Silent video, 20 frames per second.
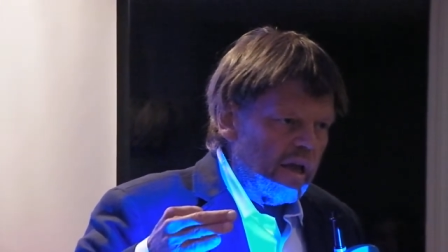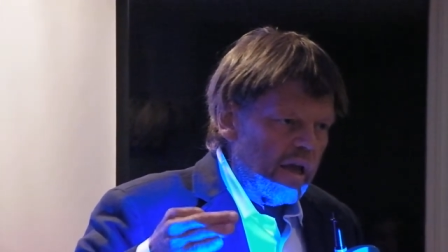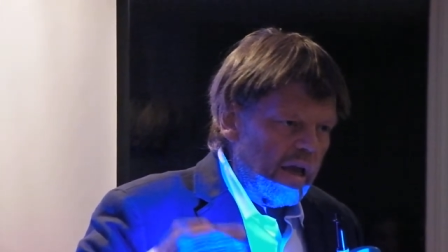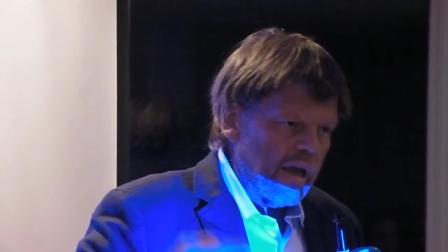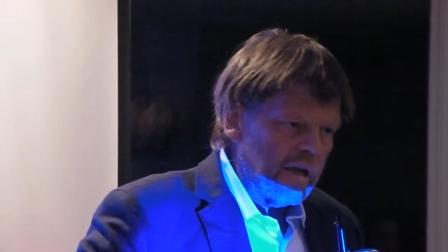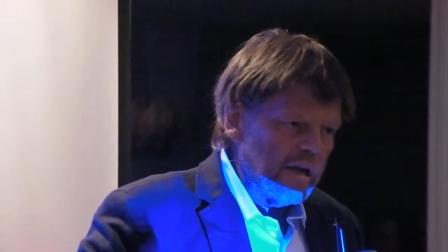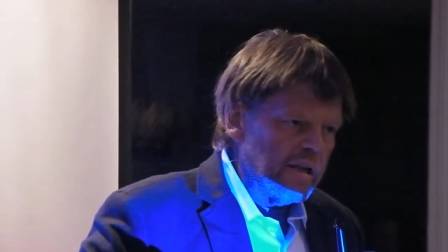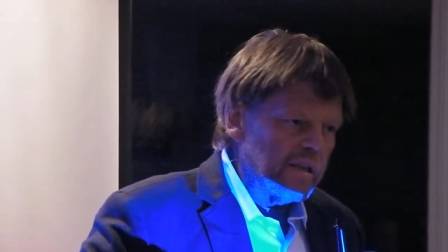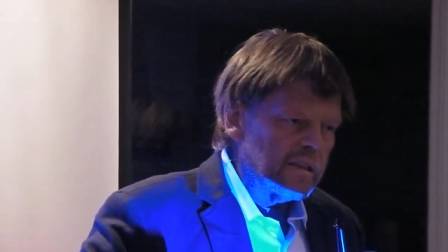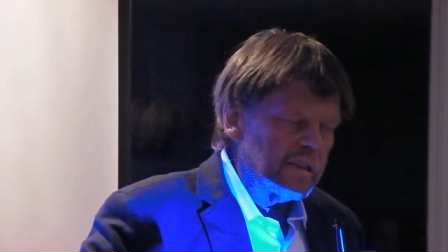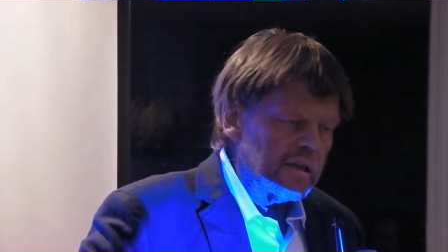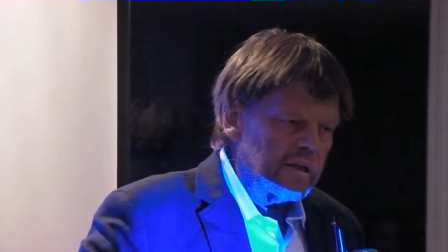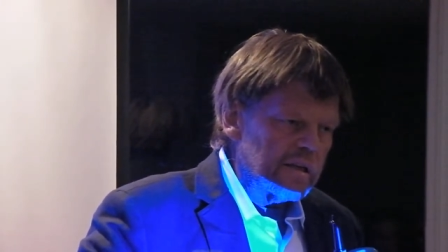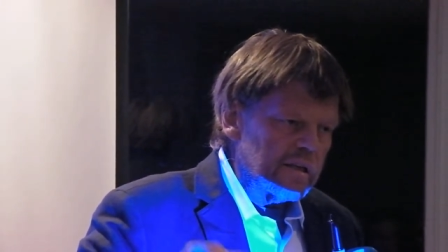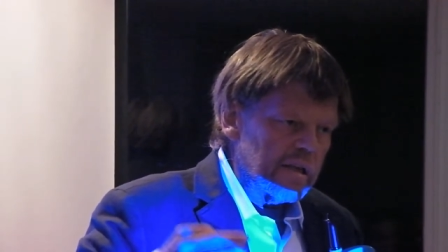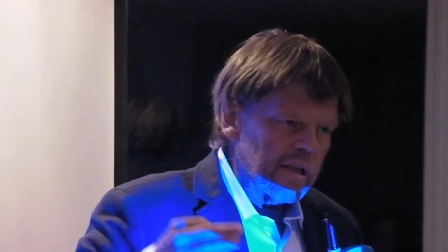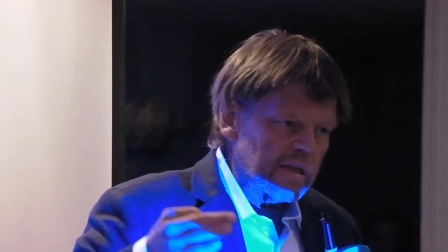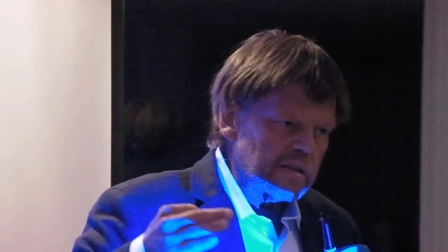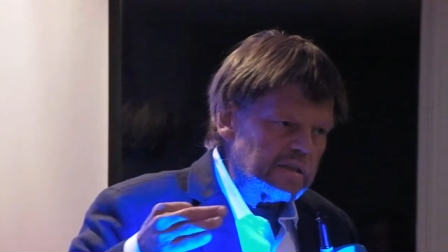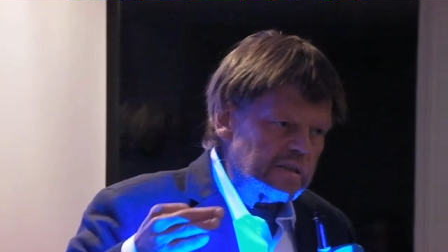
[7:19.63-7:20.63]
anything
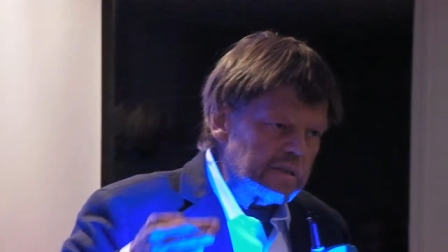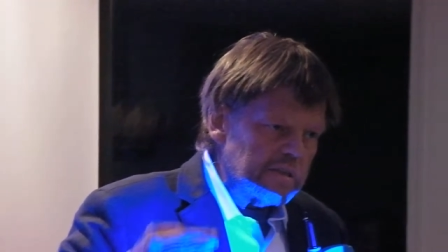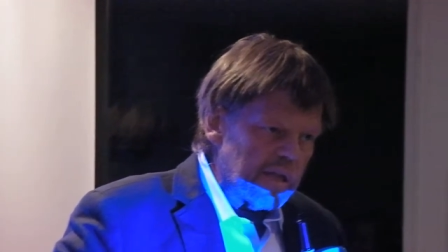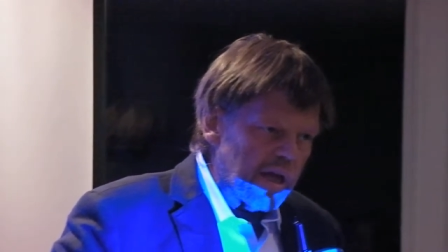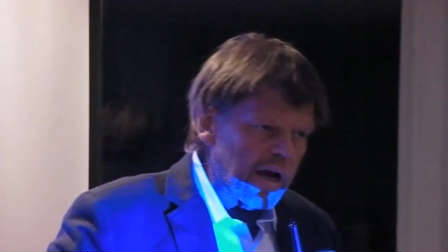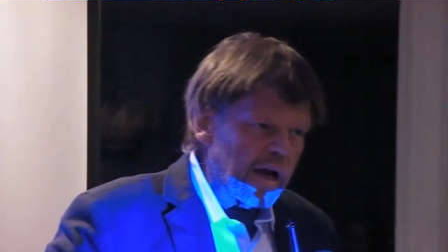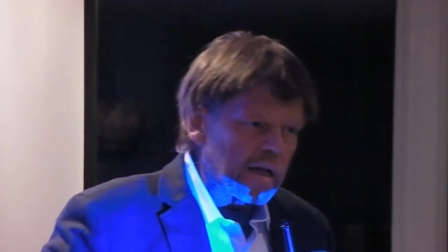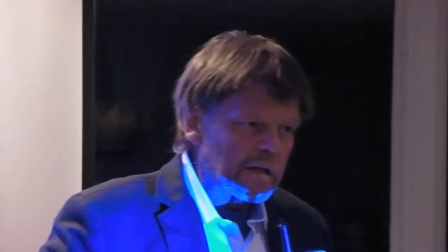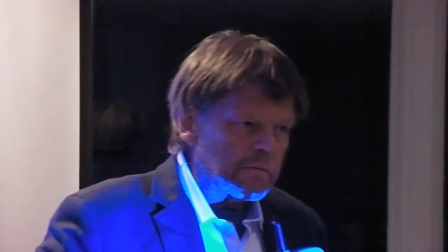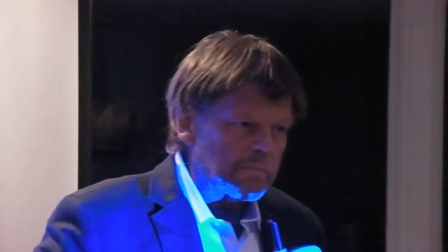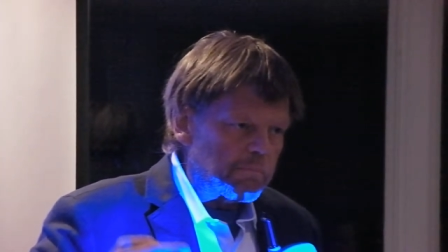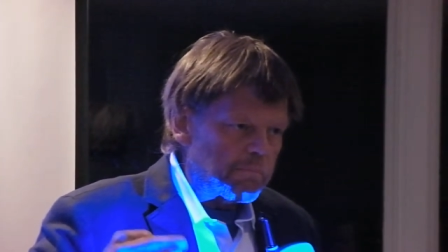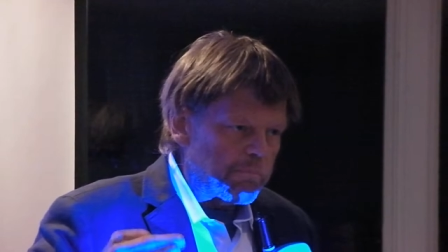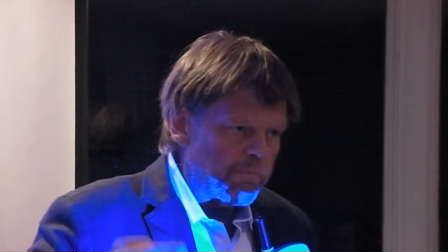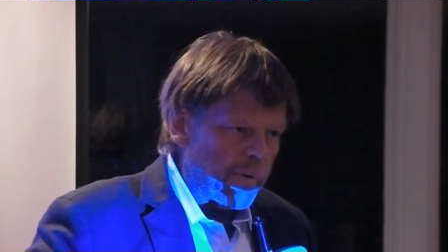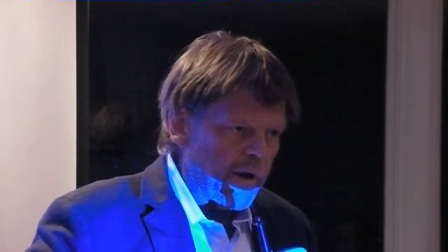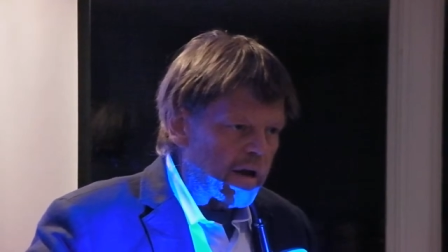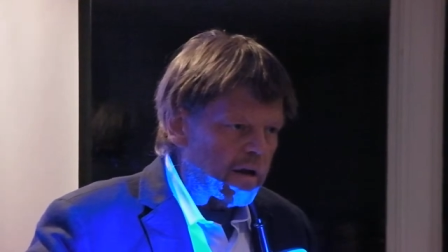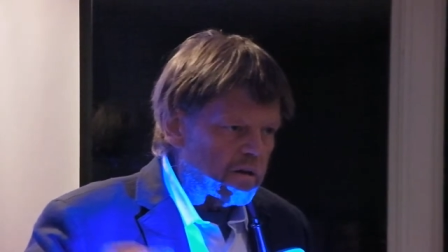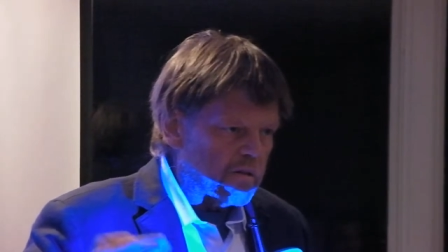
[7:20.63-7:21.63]
that's not
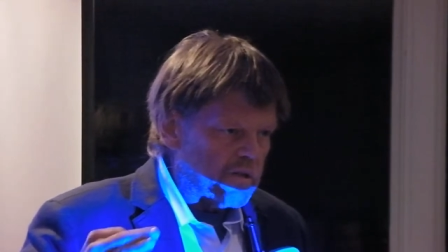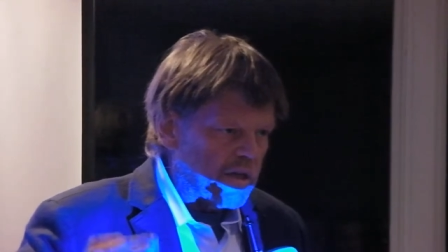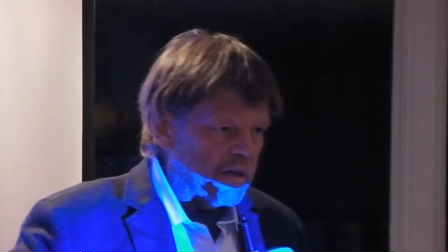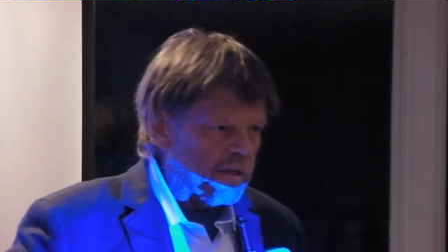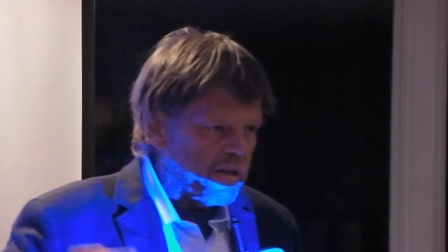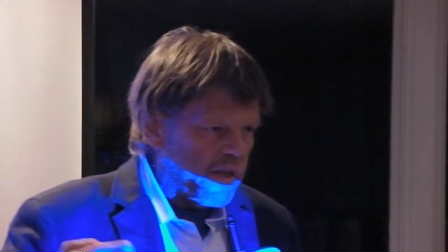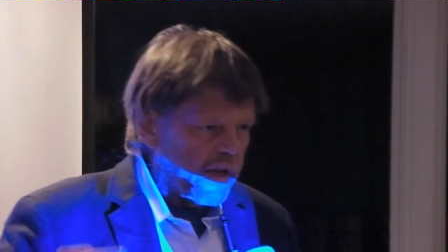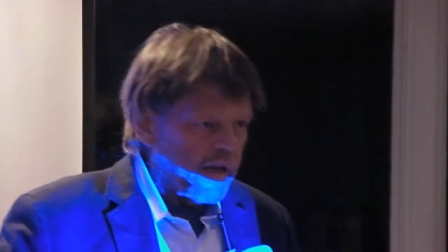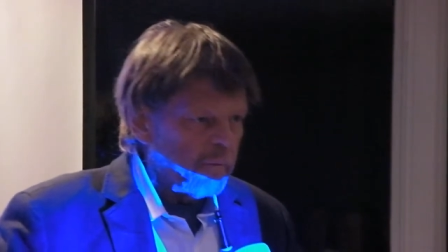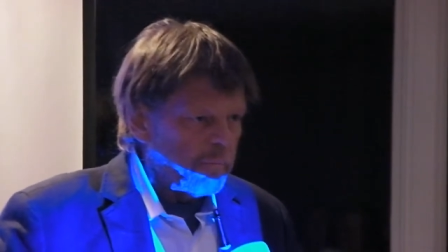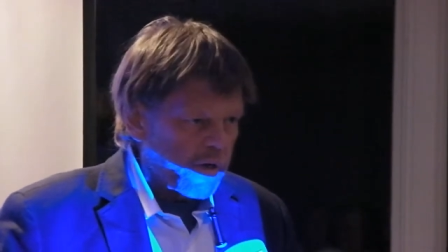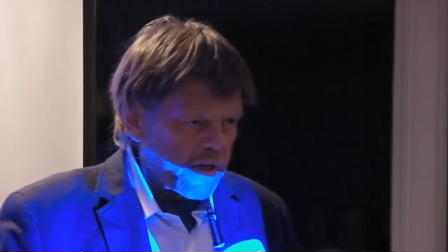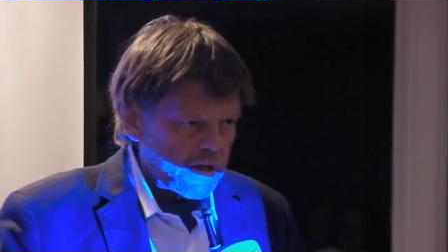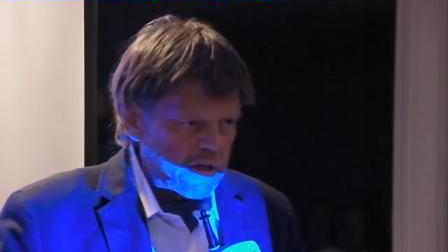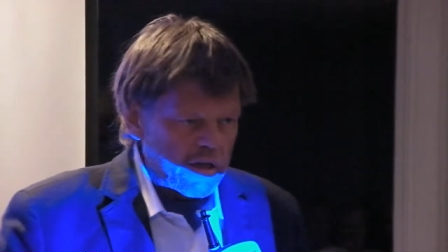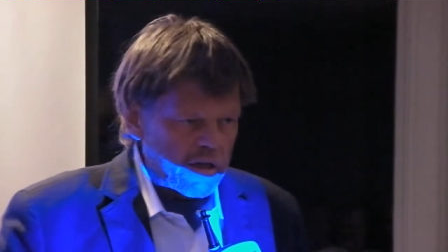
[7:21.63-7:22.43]
biodynamic,